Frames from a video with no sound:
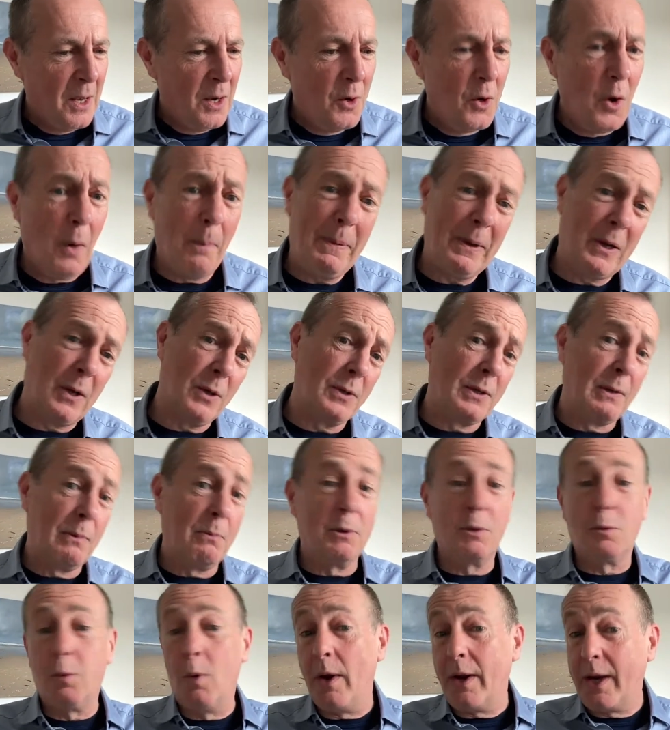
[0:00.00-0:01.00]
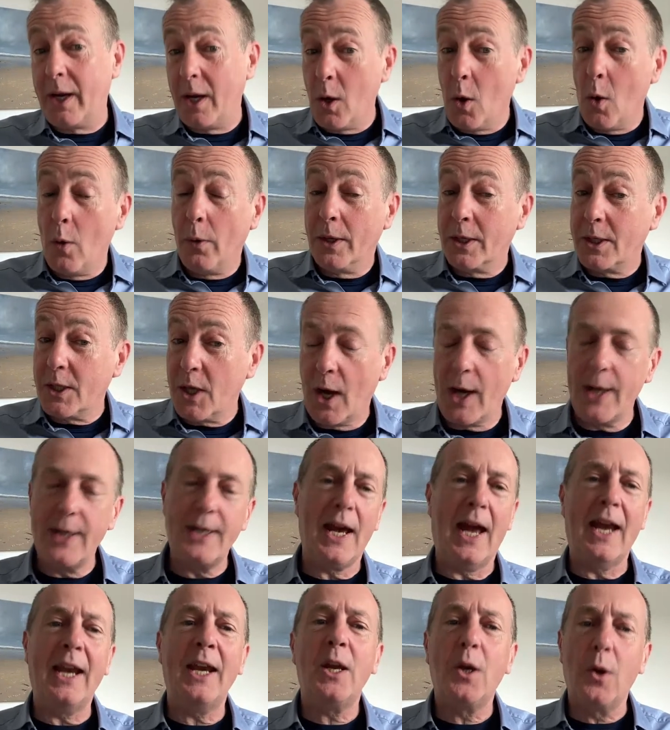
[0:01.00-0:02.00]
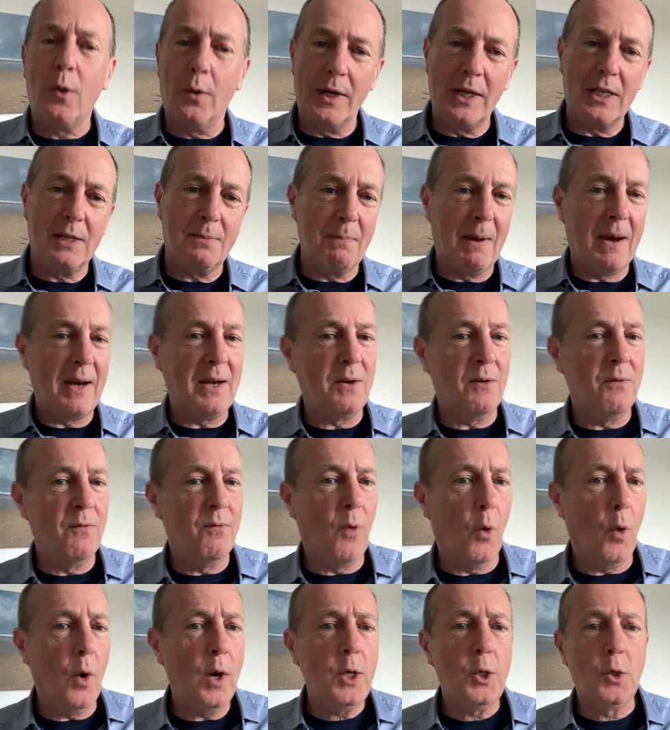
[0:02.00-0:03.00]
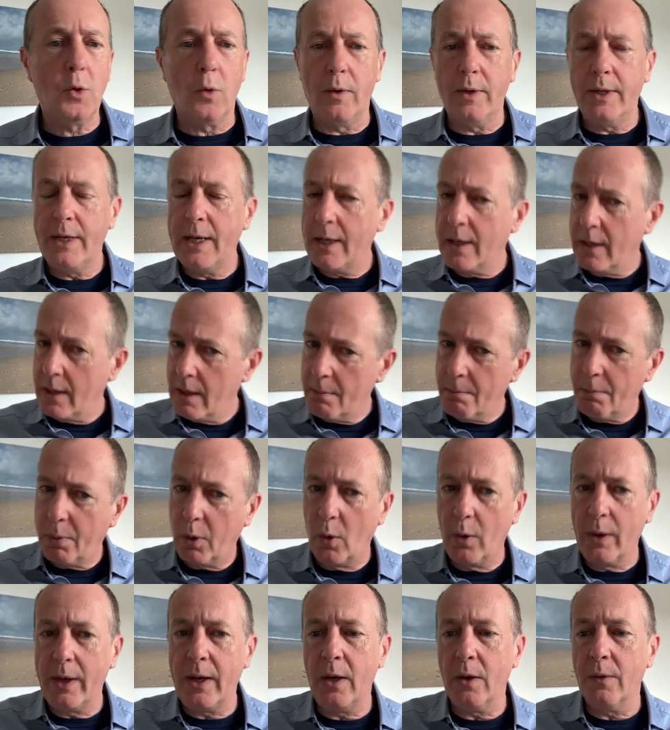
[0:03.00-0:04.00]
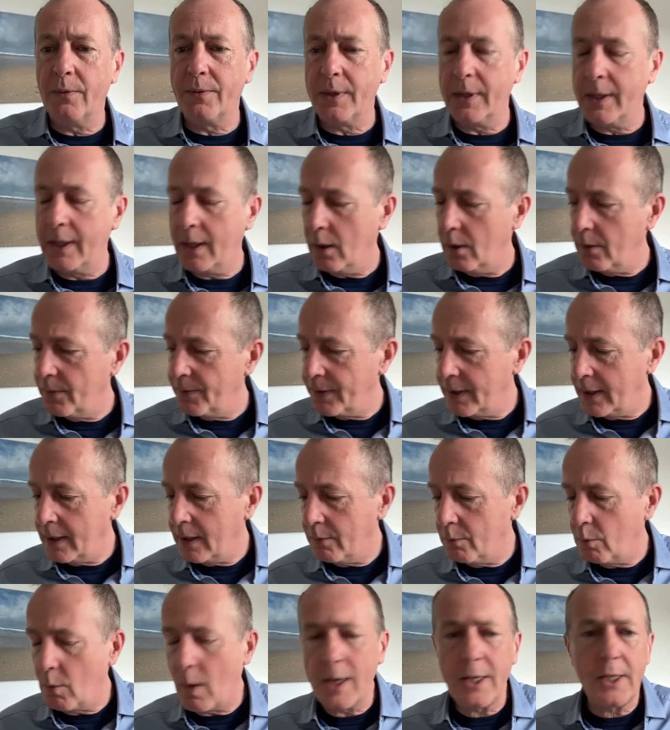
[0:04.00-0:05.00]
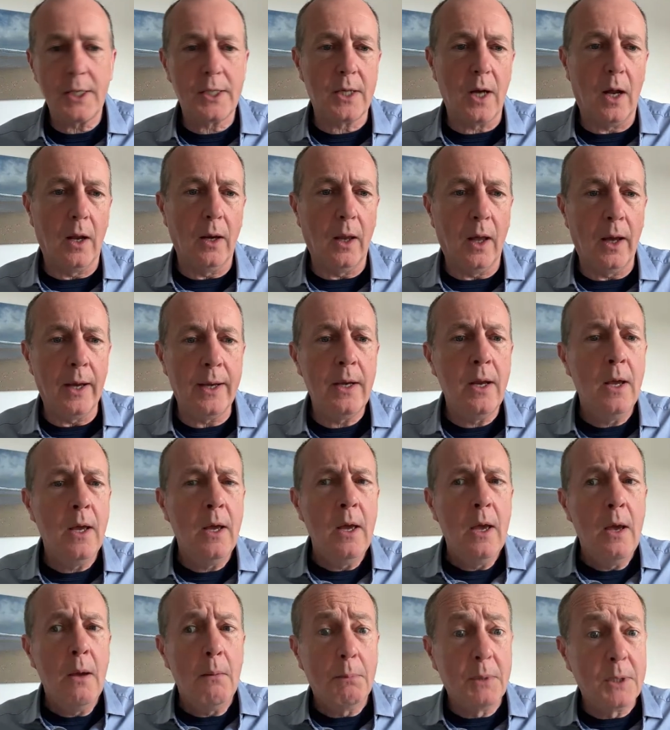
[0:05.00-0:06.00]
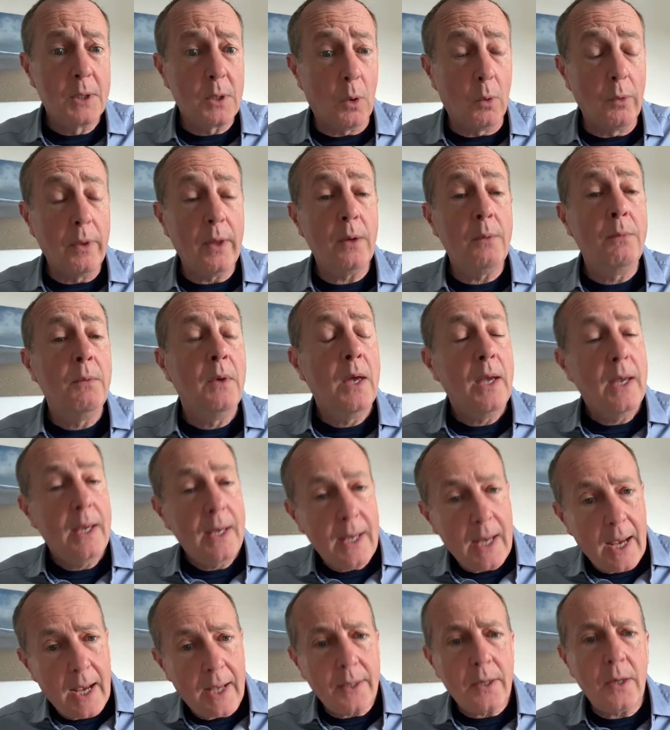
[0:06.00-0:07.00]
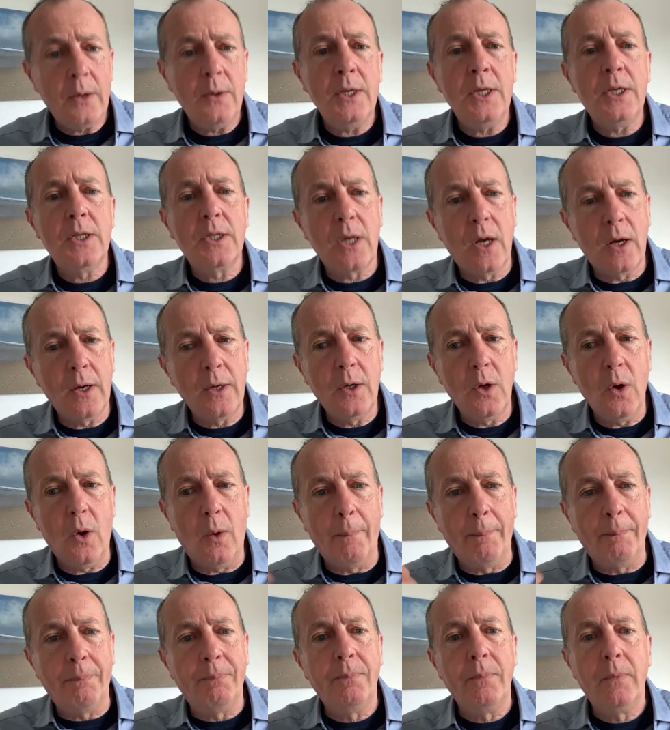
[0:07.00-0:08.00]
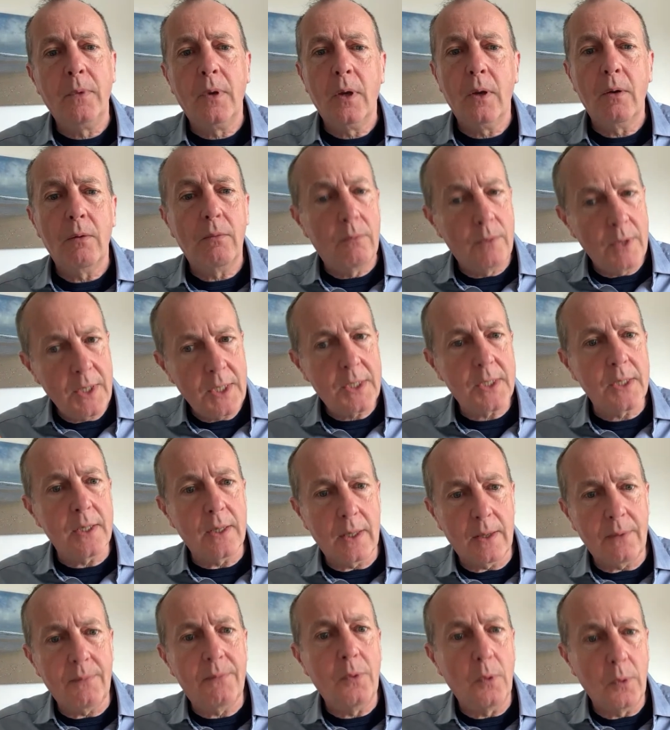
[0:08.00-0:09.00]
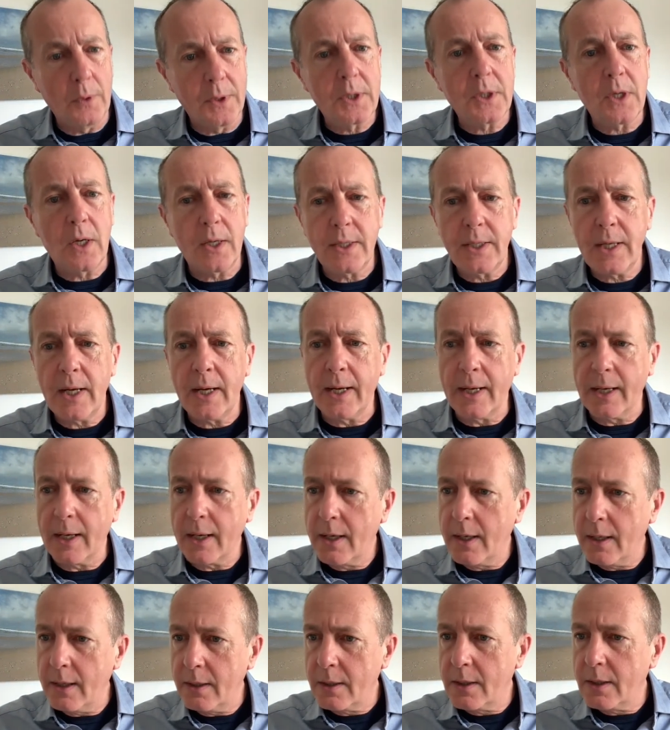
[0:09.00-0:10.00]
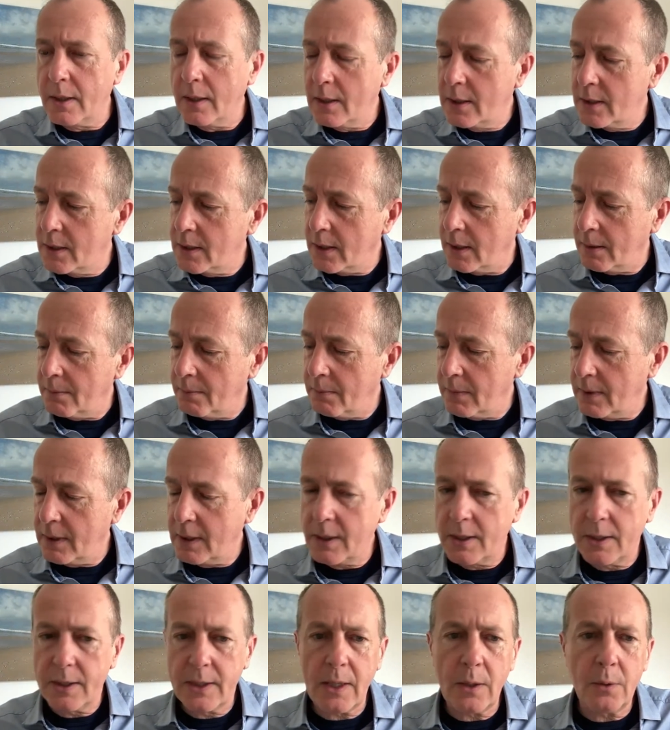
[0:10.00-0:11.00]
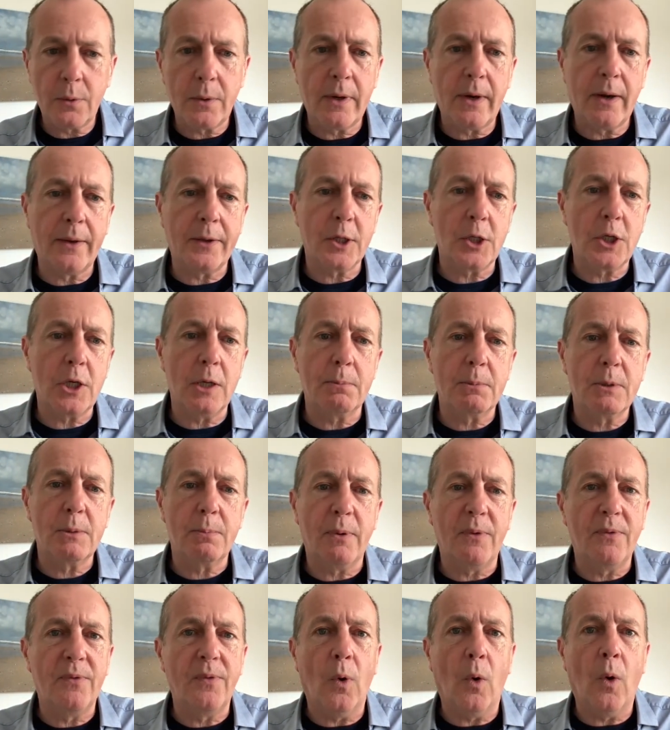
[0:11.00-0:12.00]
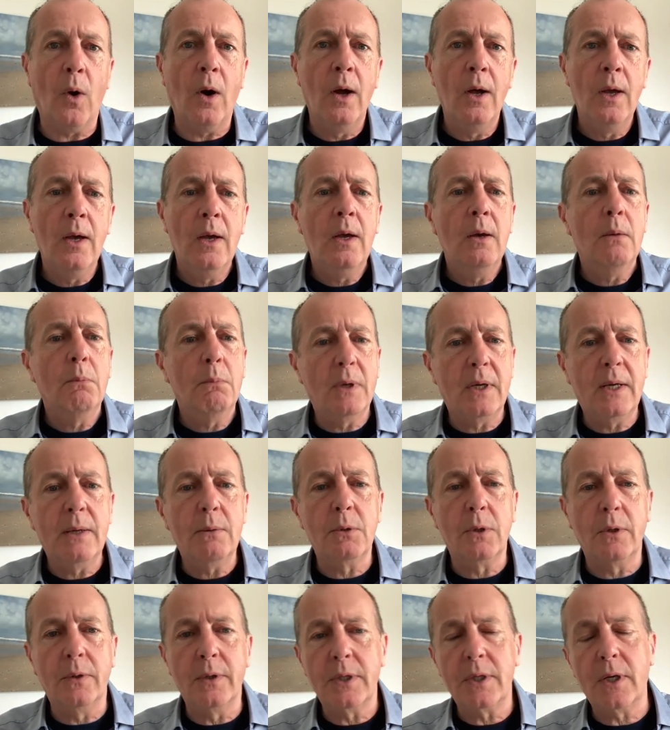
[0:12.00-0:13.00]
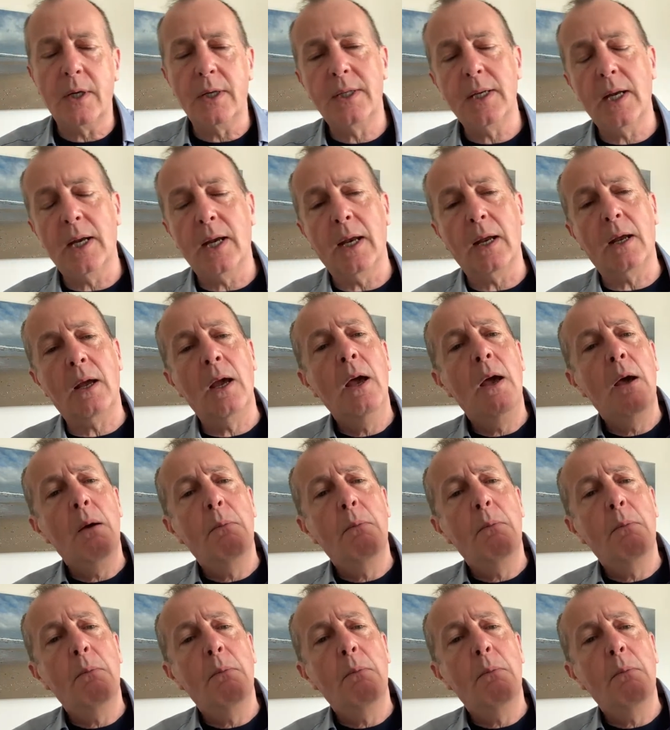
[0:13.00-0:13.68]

Not because he was working on the Titanic on its maiden voyage, or indeed an employee of the White Star Line, but although he had only signed on recently for the Titanic, he'd sailed on other ships before, but he was on the Titanic.